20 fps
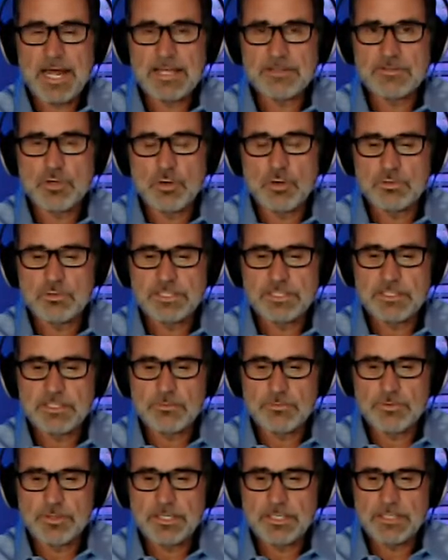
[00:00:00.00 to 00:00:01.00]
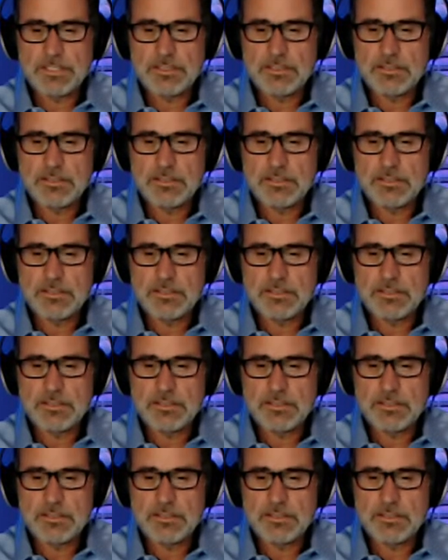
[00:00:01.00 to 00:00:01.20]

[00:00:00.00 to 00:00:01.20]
I totally agree.